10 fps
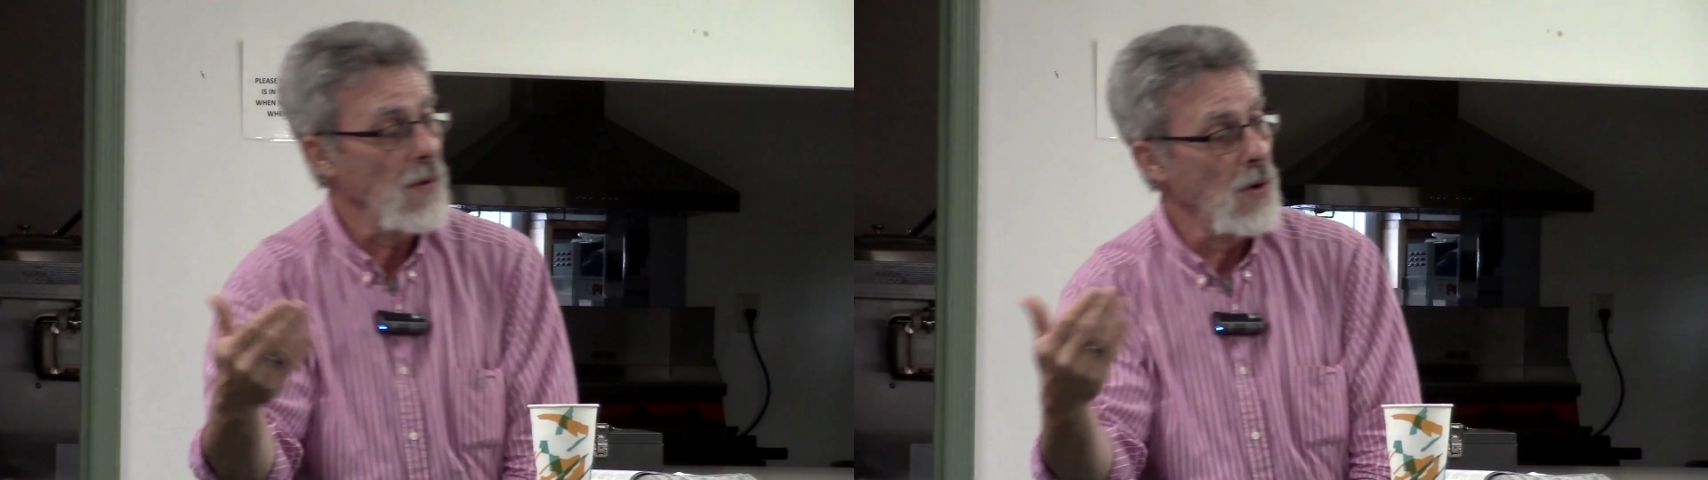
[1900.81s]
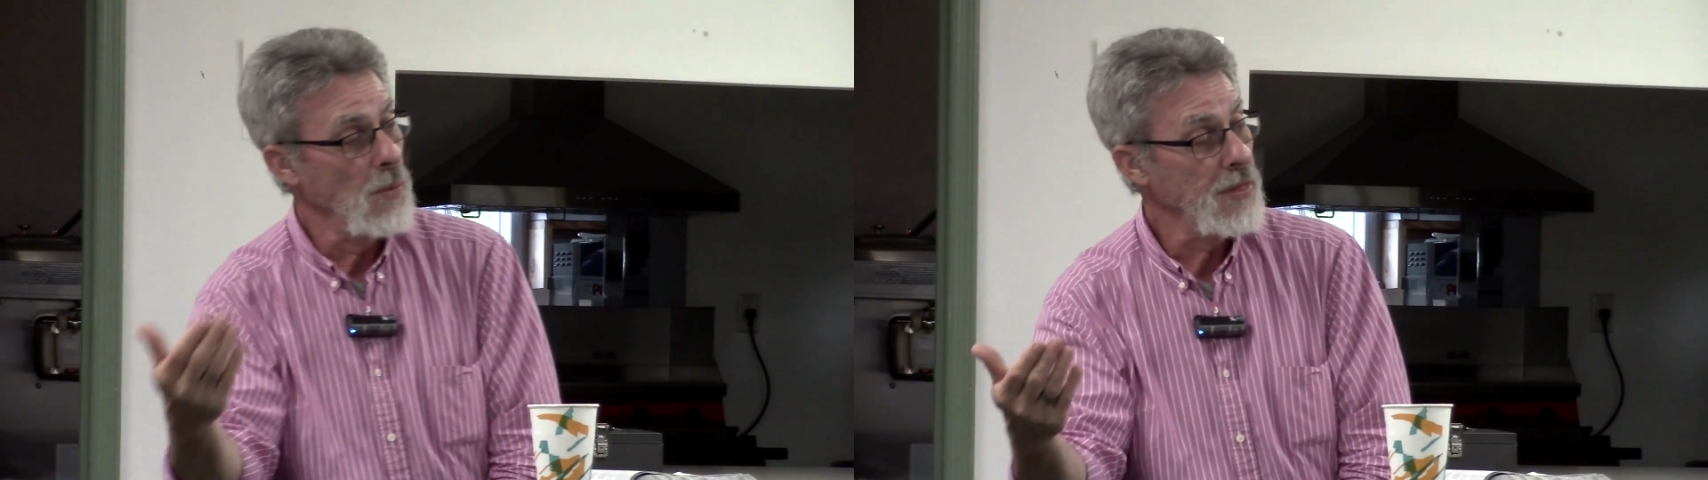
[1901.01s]

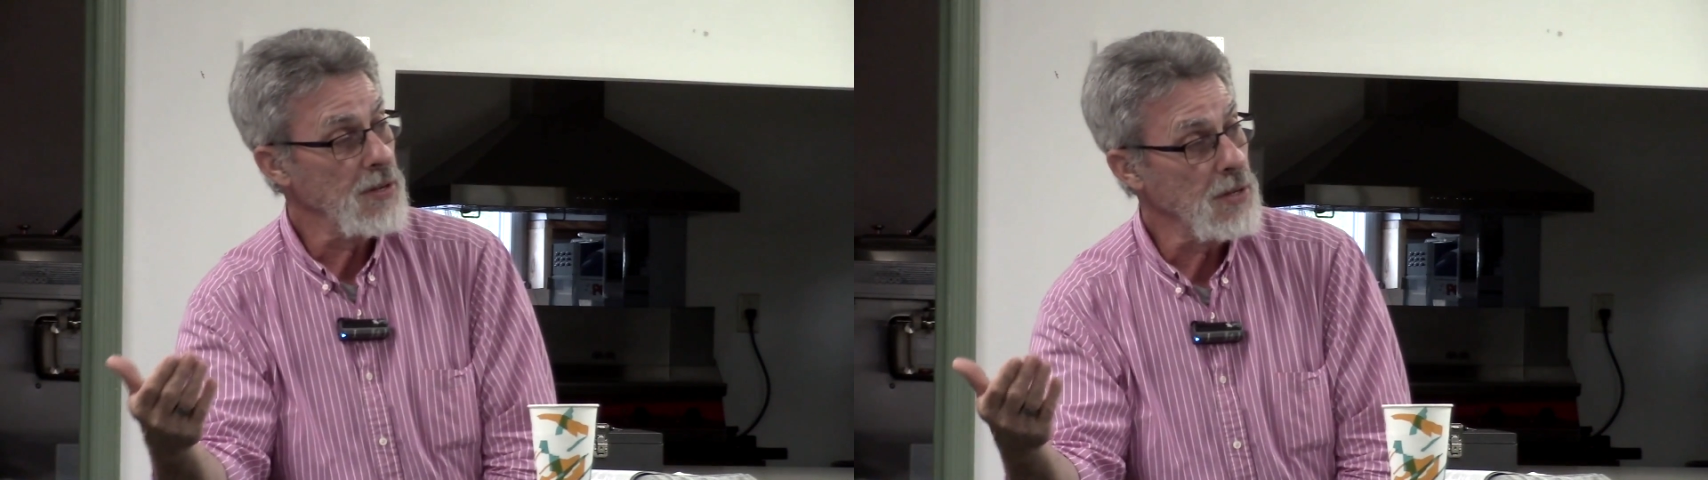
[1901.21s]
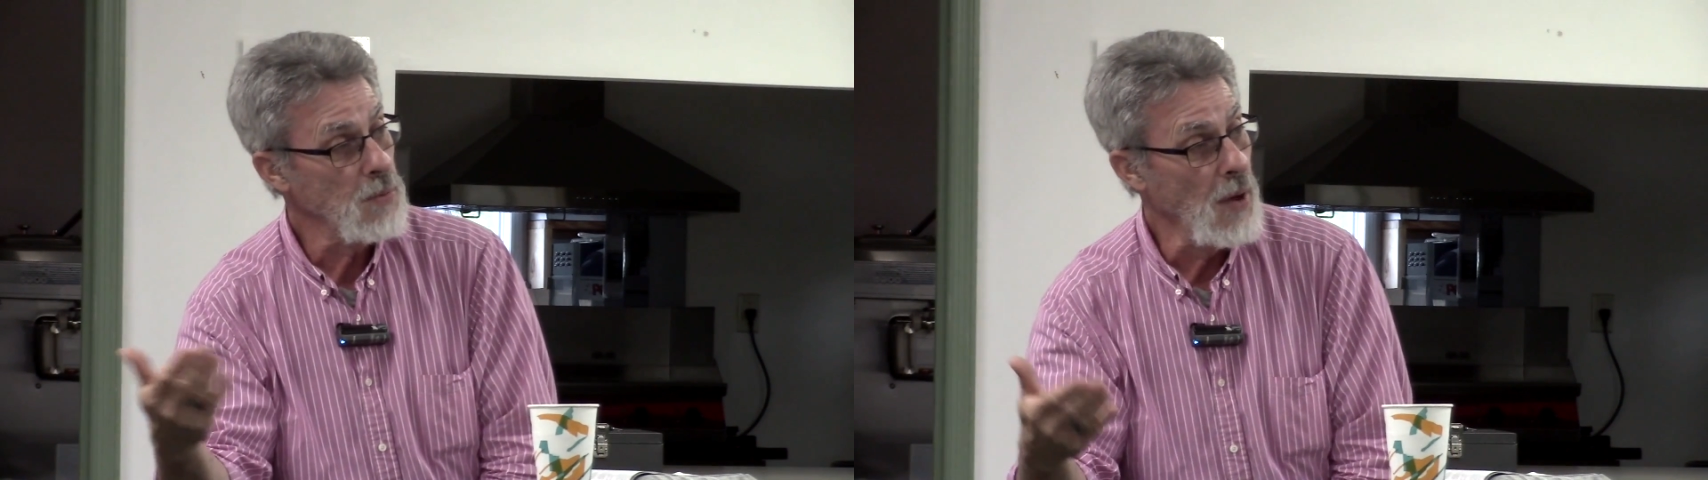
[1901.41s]
or
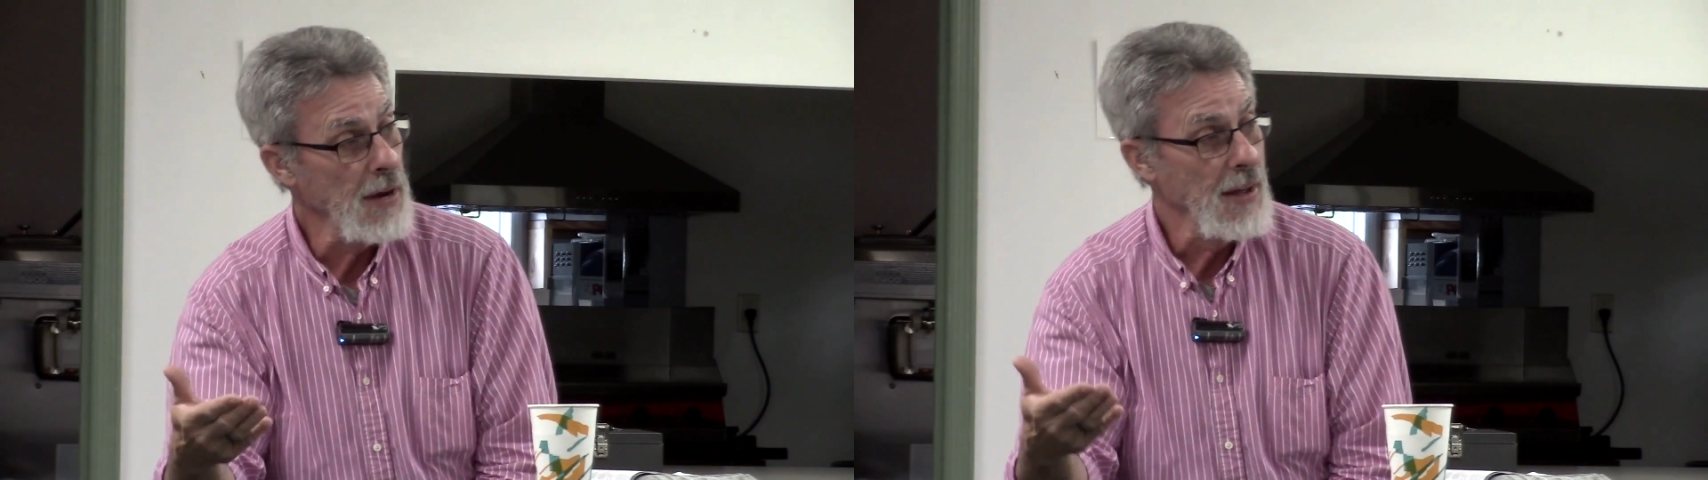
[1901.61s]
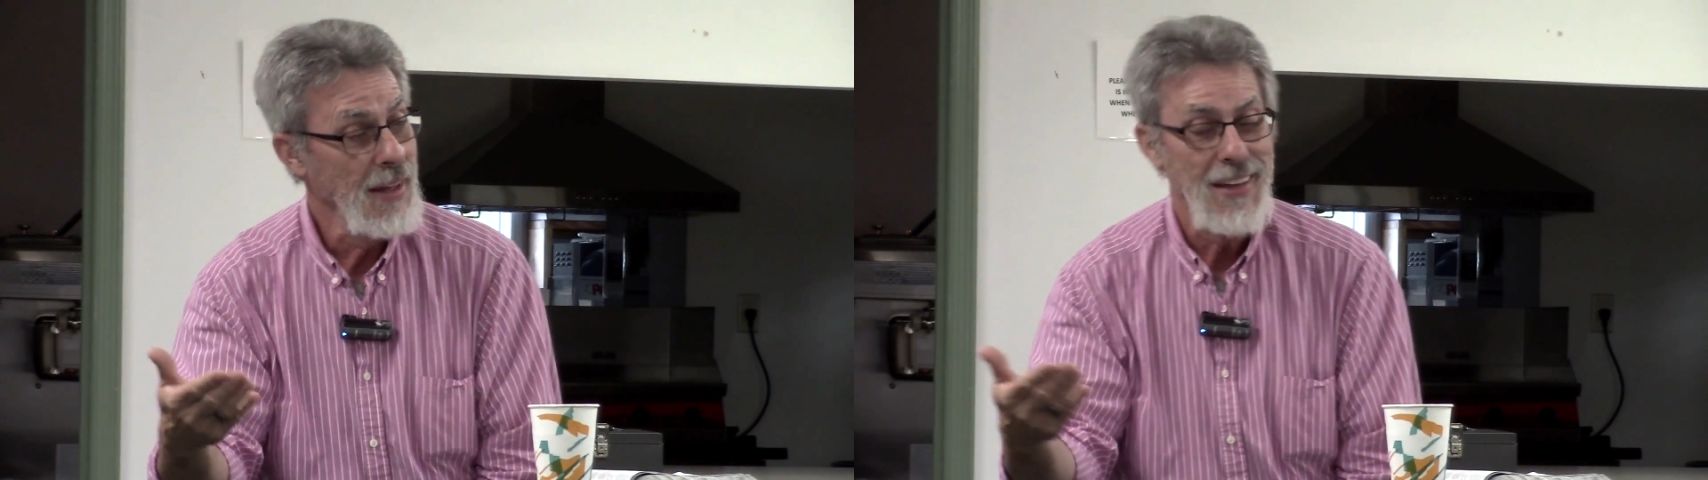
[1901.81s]
this is what
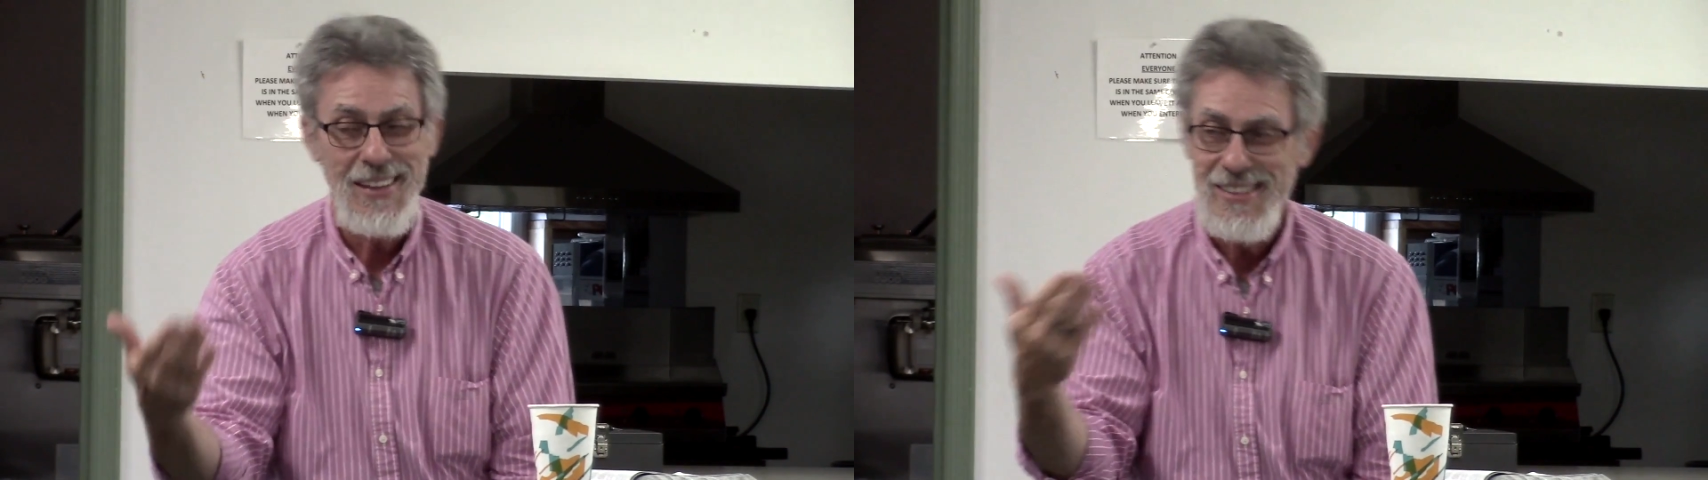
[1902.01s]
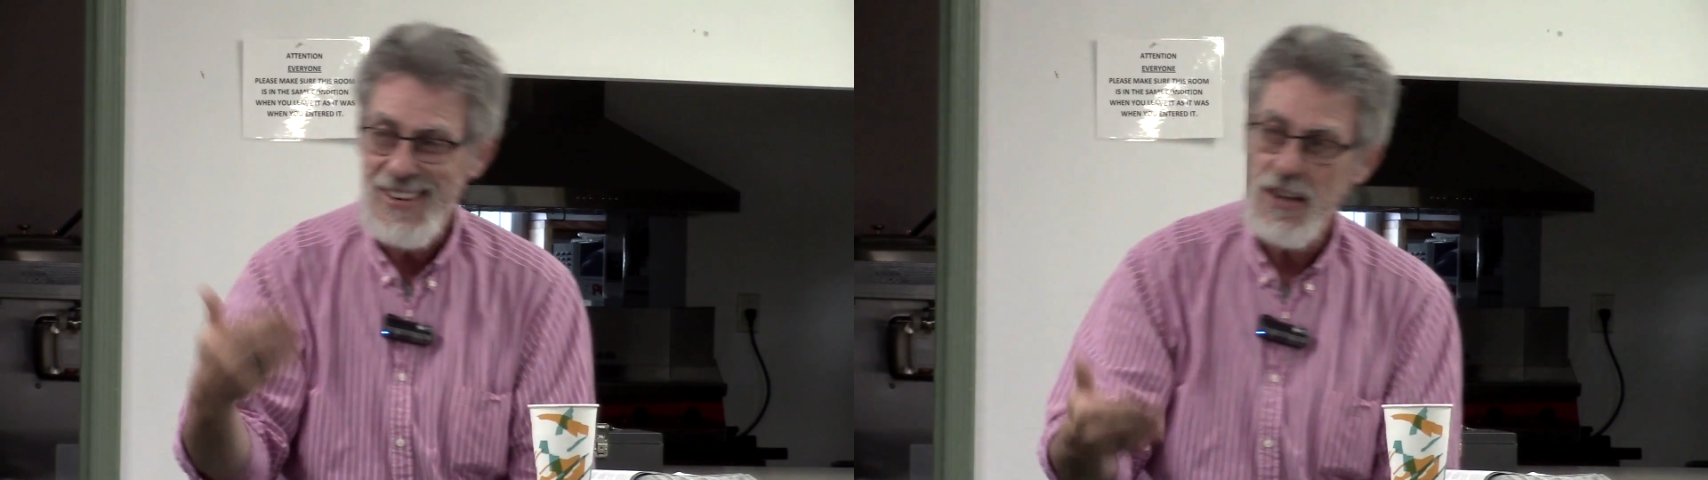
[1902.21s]

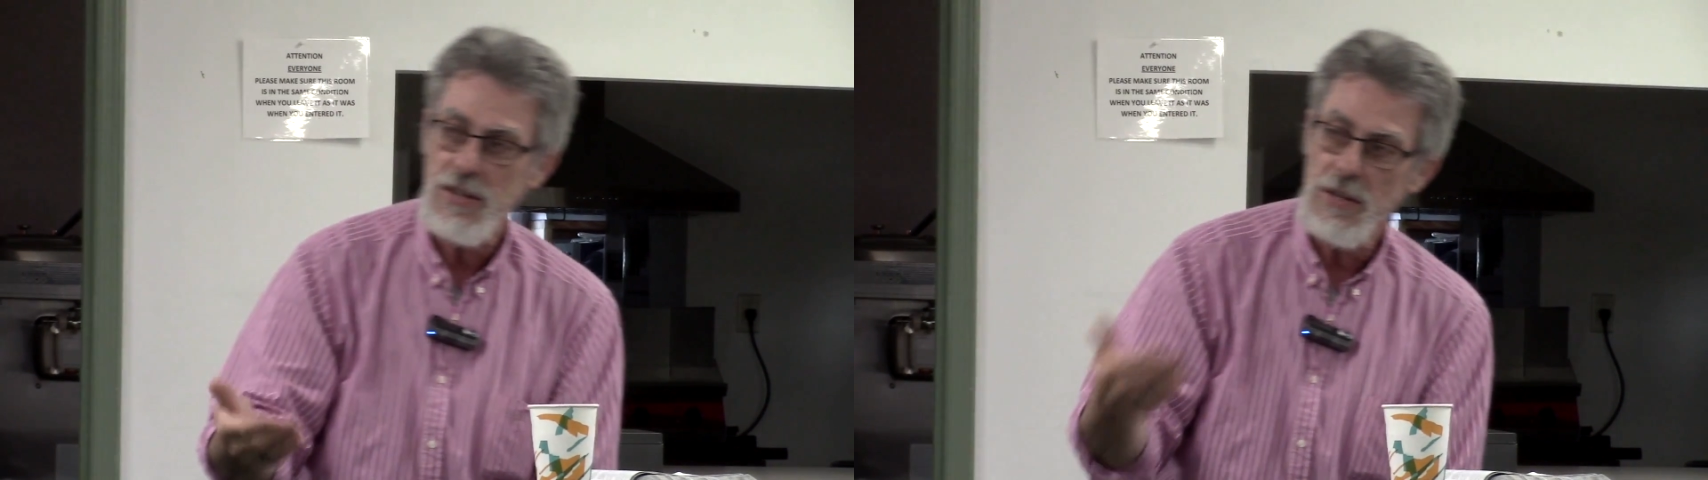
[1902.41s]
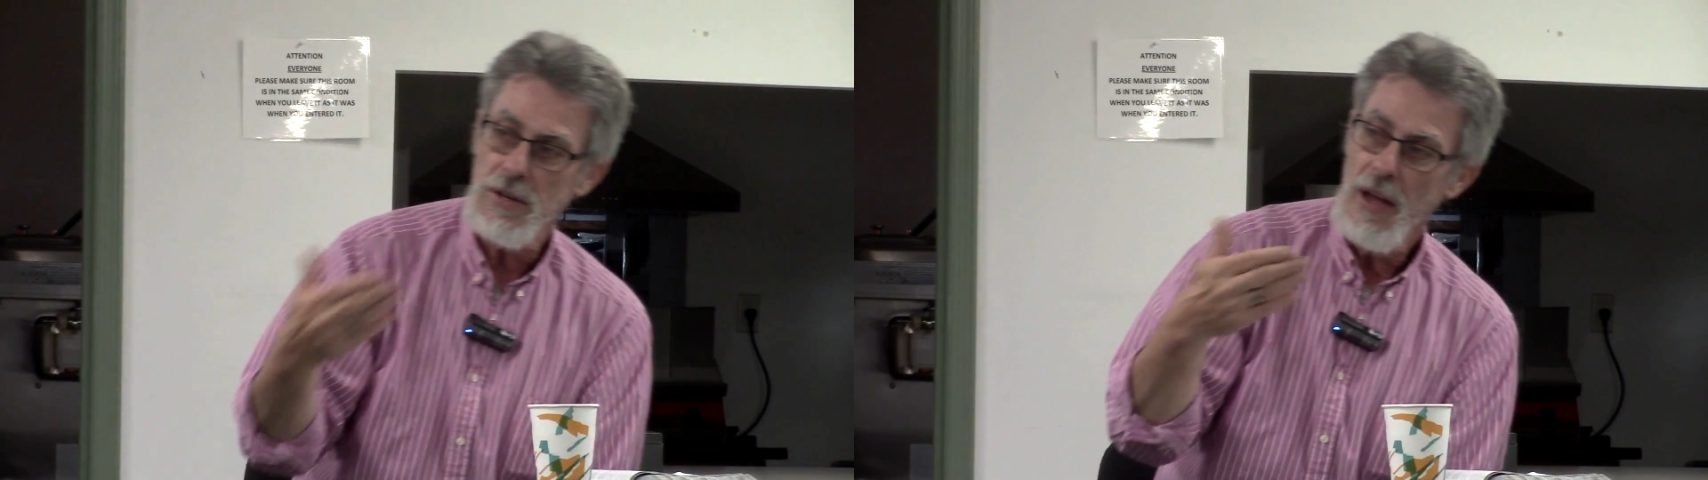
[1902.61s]

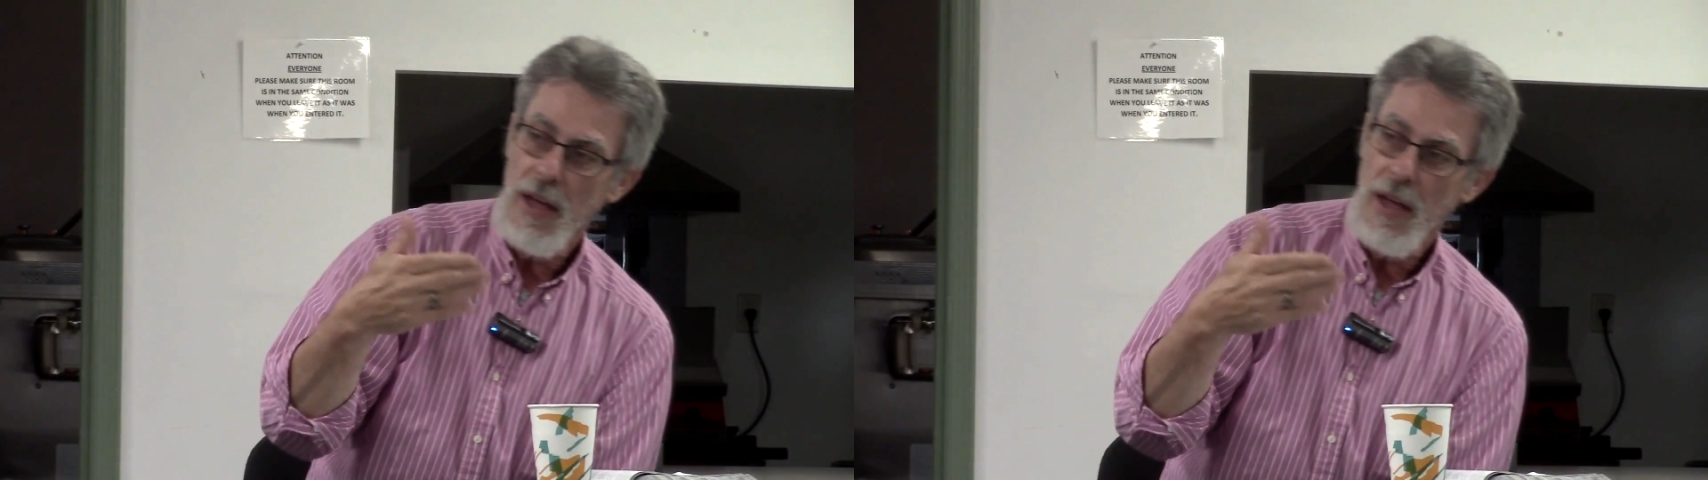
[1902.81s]
Jesus